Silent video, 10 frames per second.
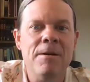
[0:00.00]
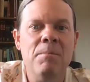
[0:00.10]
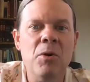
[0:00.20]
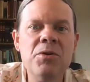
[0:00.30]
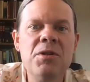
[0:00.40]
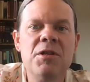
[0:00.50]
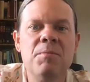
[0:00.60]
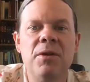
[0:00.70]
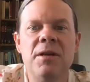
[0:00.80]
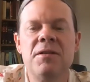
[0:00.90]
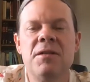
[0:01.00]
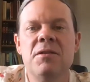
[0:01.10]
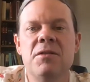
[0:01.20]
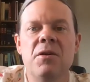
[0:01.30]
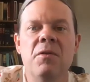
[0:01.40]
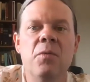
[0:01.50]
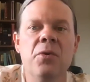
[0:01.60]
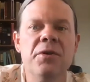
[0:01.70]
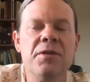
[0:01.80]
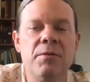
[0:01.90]
Moses' blessings are
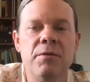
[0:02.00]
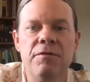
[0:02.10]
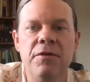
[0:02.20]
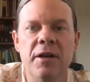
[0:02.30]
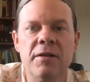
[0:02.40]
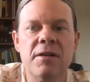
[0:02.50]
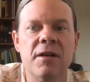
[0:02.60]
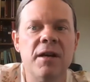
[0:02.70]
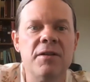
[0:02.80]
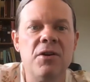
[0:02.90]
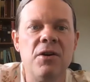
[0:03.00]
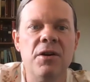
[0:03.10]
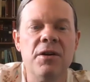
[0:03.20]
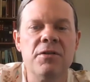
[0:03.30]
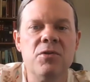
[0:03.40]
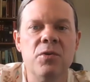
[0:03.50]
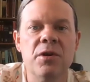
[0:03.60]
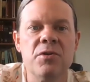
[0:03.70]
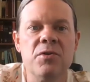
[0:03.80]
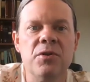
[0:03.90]
words that reflect God's heart toward
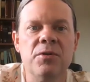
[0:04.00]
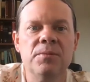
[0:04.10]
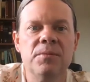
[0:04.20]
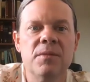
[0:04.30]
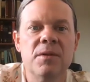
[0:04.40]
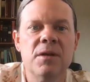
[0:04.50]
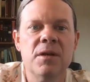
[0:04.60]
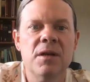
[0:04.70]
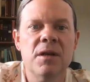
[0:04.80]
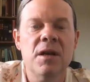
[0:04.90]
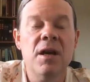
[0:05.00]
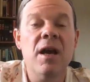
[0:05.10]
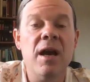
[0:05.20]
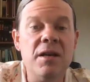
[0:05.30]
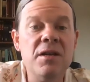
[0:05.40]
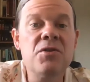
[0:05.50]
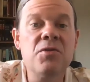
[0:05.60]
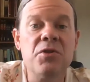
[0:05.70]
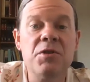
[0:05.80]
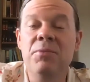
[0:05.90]
Israel and
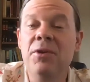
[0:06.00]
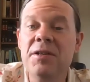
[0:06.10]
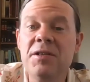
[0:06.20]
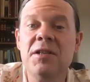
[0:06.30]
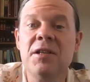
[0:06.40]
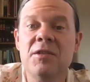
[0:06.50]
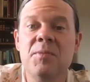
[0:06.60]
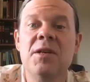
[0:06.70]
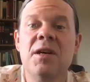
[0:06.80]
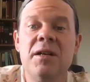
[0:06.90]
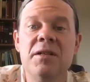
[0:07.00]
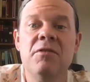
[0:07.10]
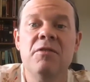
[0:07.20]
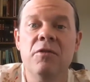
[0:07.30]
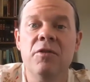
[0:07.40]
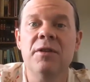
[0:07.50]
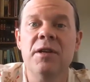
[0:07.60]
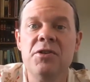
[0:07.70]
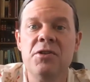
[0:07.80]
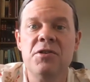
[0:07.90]
Israel's blessing is because of their
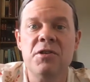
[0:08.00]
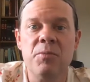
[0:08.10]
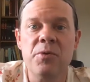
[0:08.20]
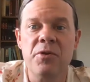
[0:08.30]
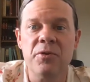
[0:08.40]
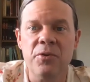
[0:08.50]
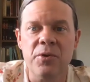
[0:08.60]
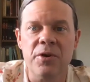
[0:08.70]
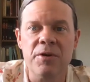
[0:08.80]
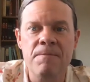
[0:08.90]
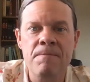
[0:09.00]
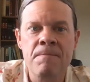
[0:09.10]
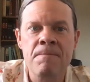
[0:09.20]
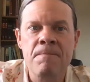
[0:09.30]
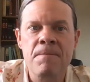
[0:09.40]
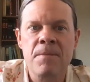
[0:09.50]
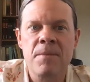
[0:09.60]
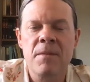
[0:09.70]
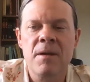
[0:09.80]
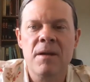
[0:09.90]
relationship with the Lord.
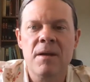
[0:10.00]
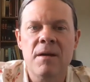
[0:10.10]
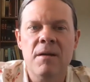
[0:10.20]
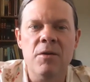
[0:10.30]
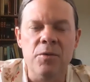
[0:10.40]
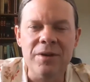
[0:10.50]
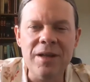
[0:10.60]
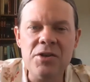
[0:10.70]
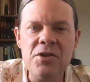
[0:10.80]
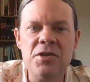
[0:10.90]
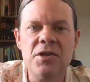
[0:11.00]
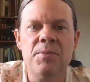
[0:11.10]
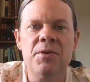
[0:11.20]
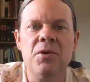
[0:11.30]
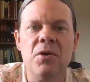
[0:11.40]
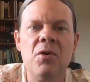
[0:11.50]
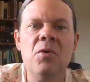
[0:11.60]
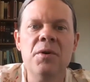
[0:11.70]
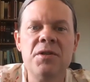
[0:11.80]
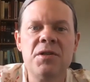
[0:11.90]
The relationship is
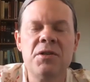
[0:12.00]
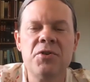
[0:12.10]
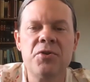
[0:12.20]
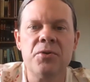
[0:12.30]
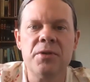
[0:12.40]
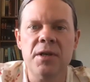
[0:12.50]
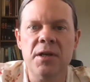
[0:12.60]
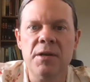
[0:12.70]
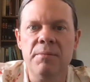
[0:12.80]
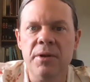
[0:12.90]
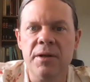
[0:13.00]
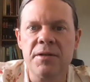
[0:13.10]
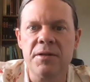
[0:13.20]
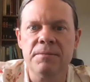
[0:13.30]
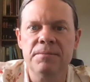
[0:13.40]
always central to any blessing,